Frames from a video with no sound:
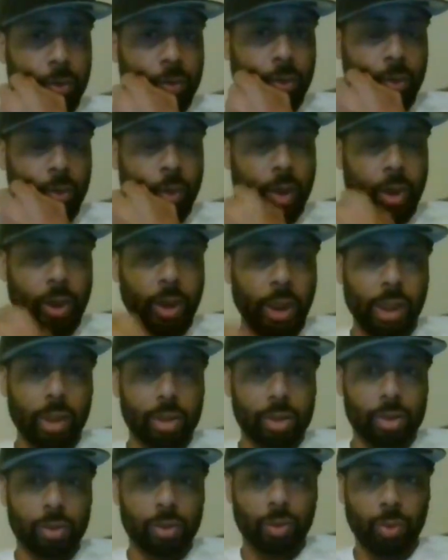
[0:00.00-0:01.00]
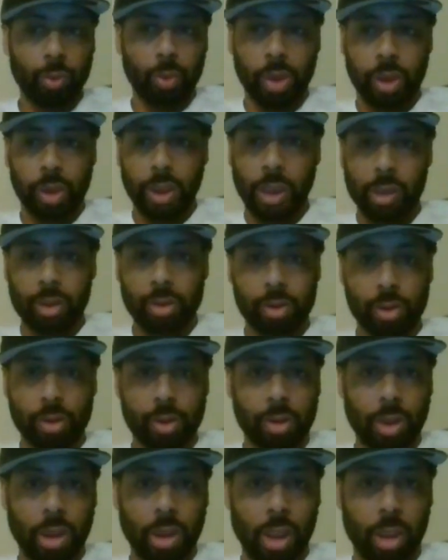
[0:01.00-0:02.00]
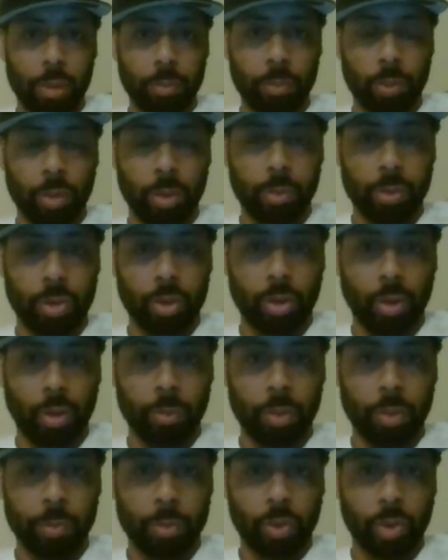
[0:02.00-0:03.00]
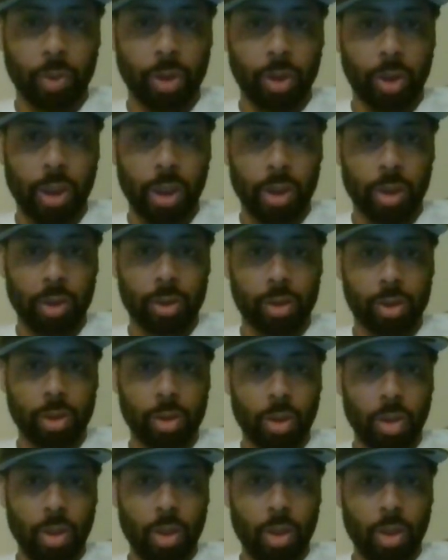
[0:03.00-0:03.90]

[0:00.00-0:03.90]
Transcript: through the gates this time, in between the gates.